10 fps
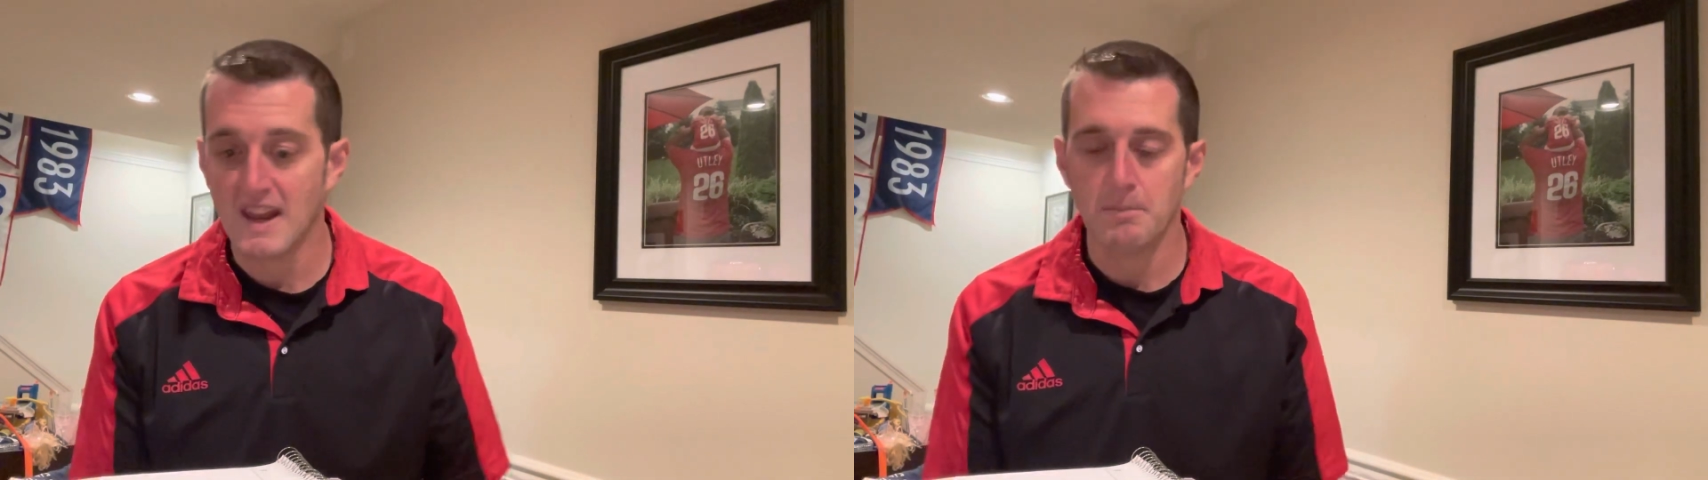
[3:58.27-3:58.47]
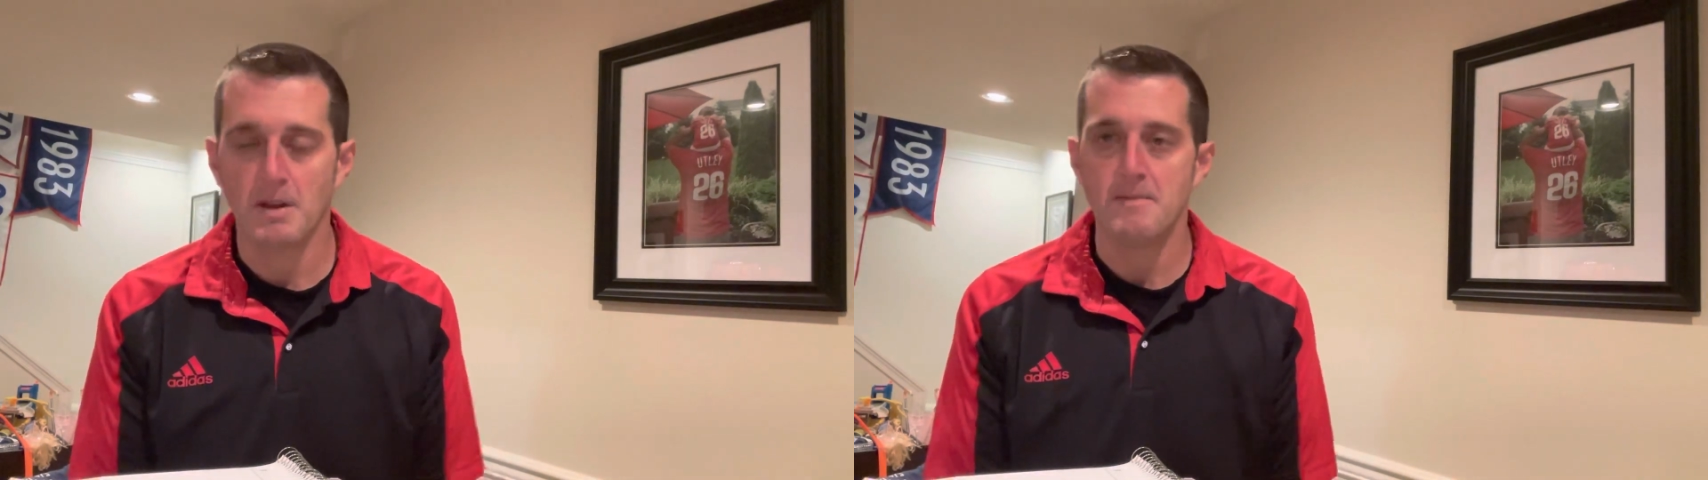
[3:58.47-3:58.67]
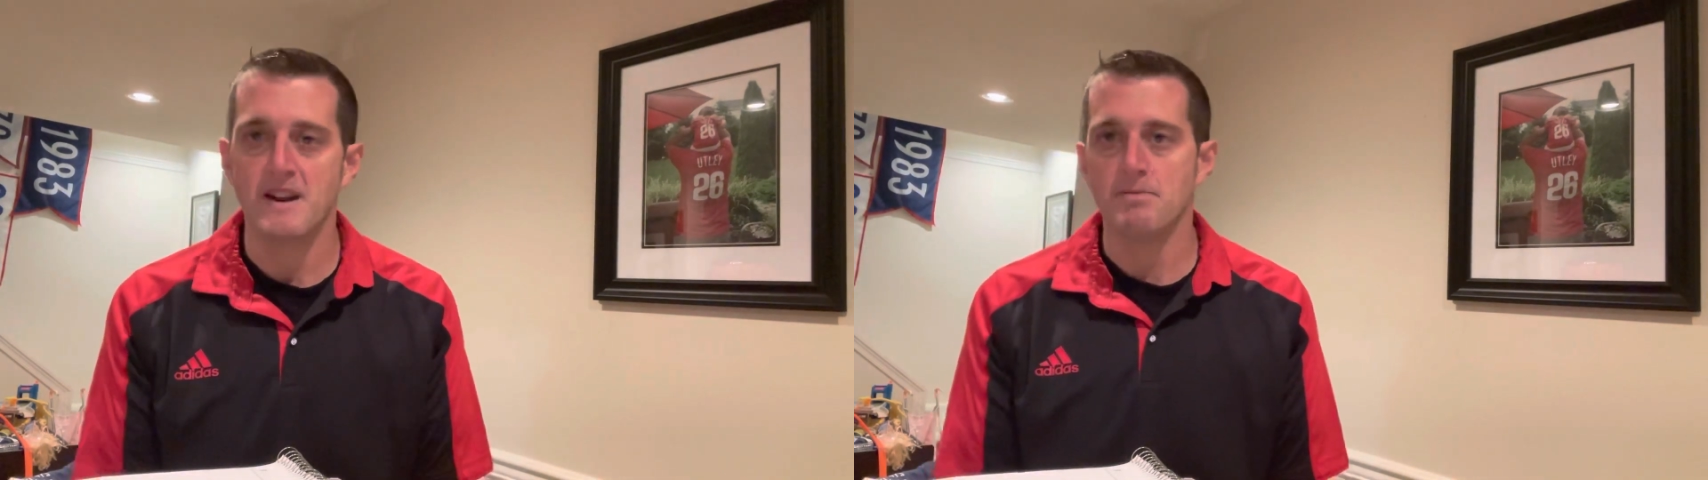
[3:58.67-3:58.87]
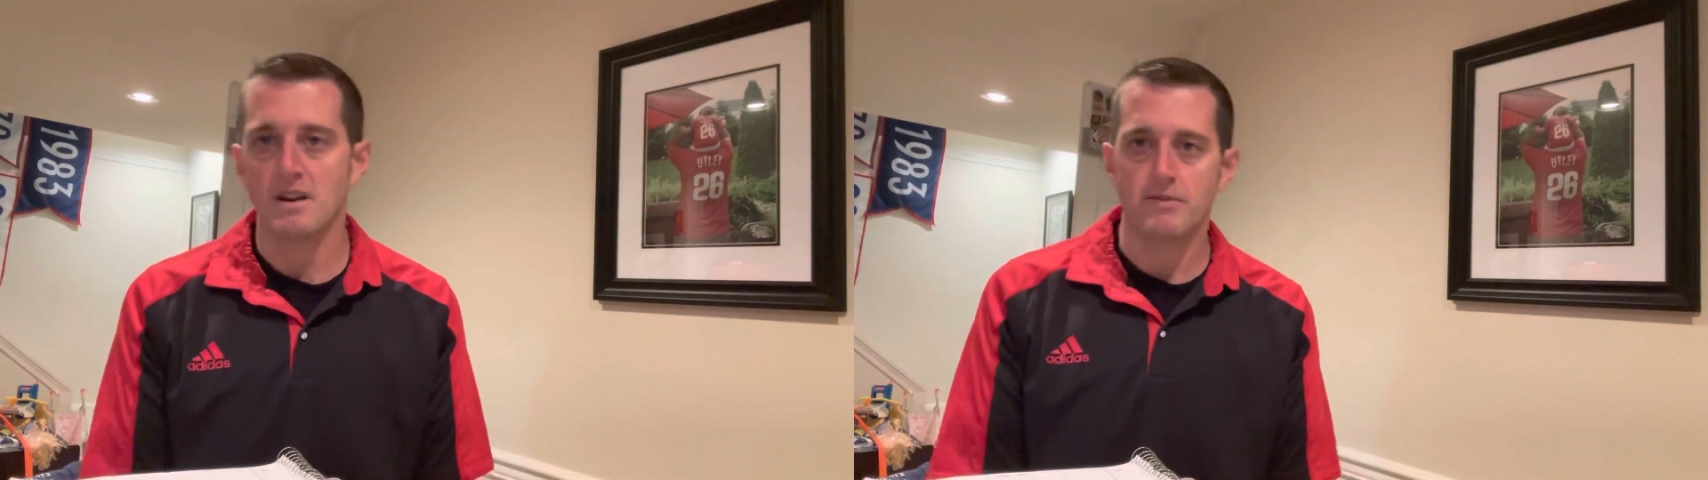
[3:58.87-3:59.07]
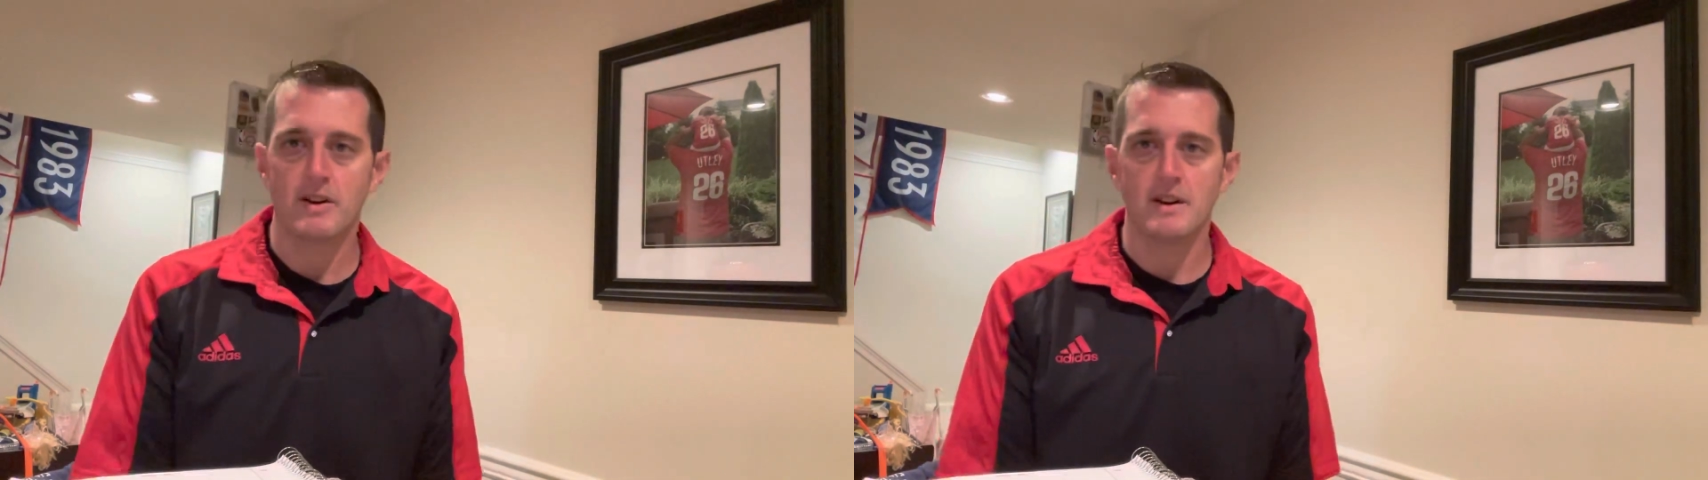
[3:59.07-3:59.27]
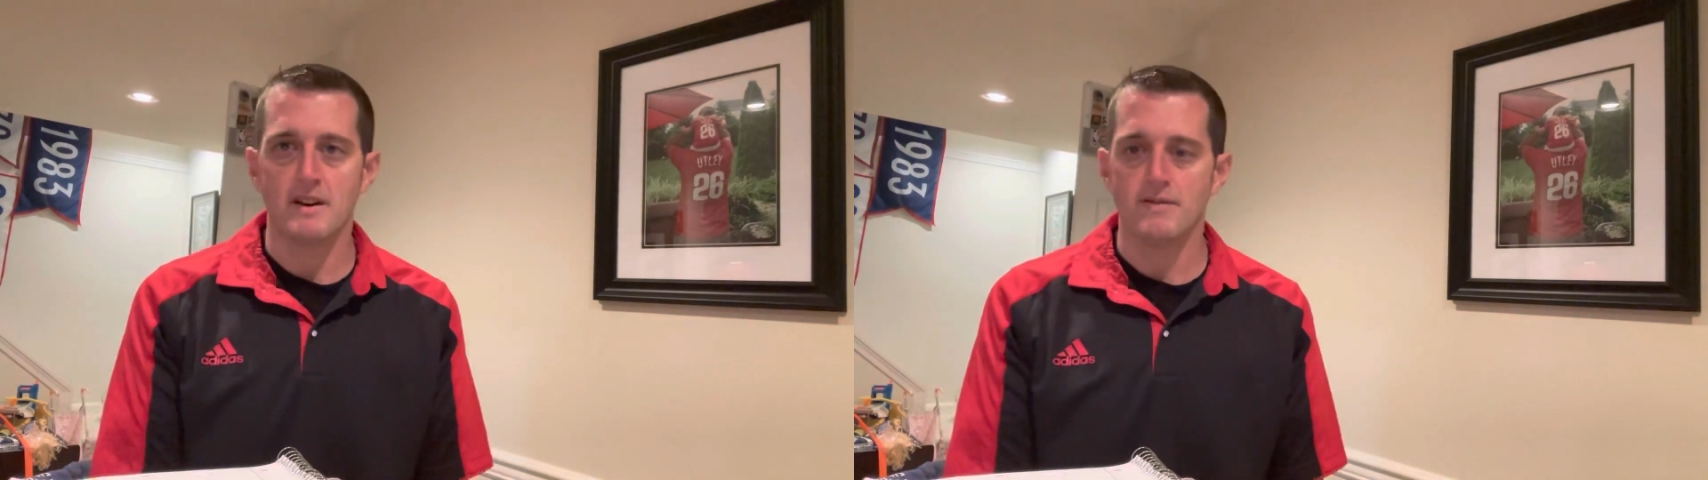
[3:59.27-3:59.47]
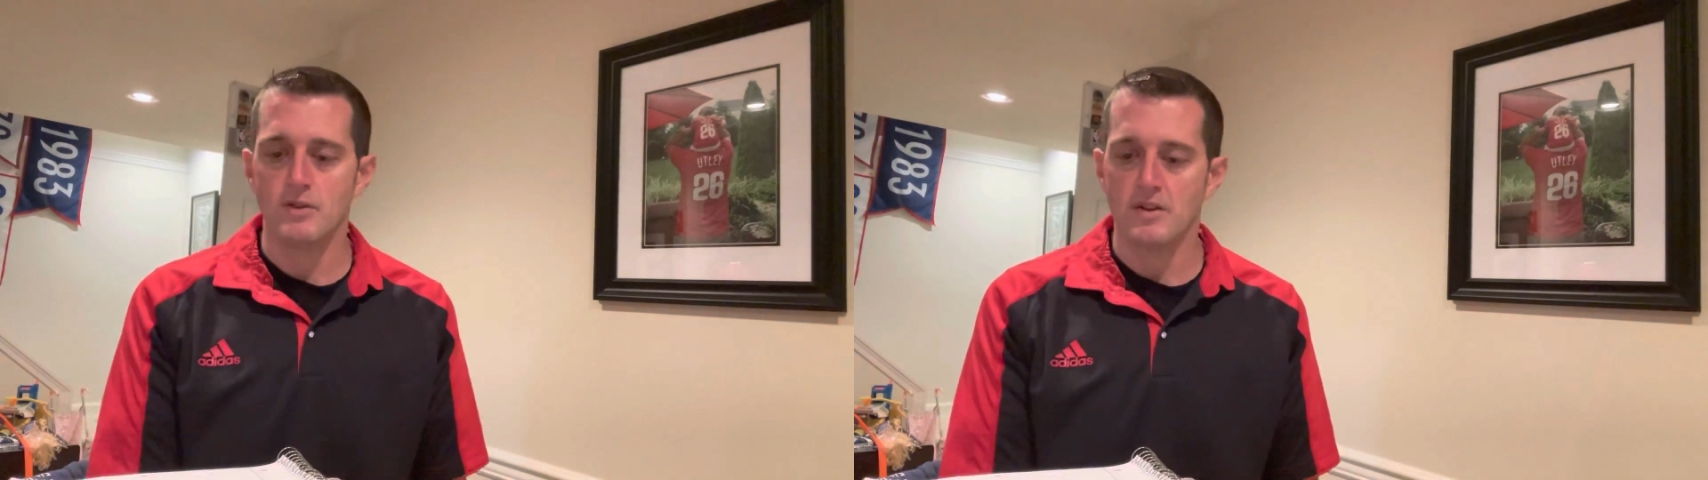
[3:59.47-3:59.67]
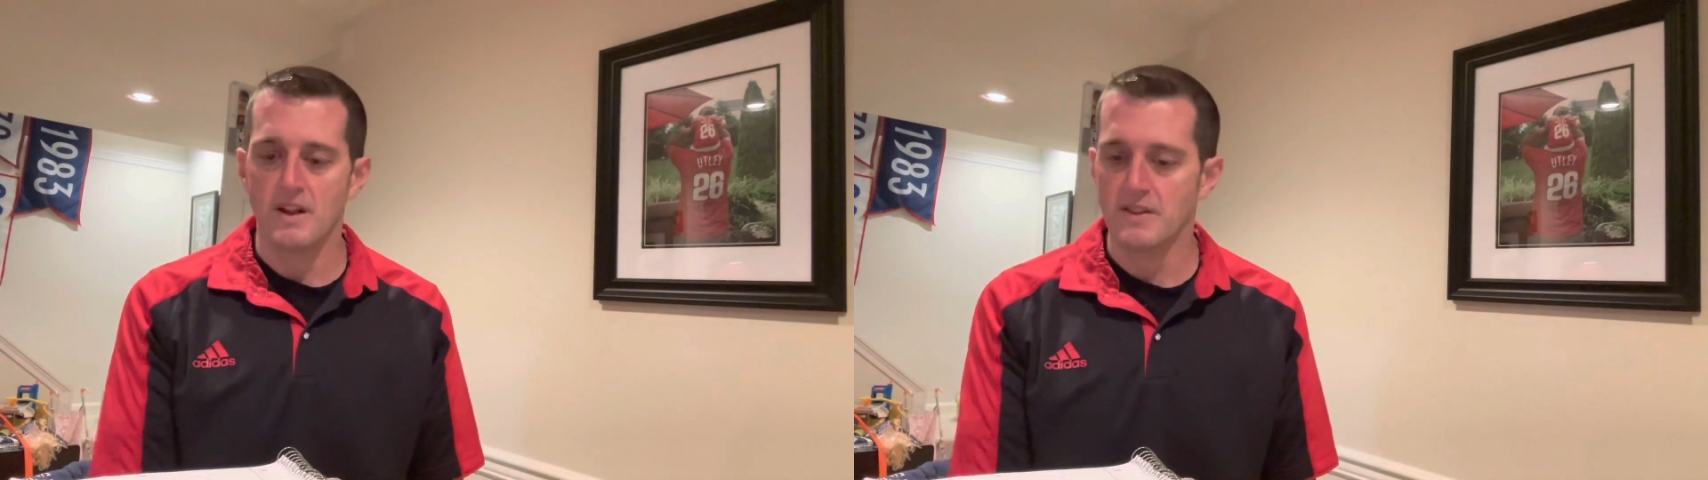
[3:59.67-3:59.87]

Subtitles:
can't blame anybody for if you hit the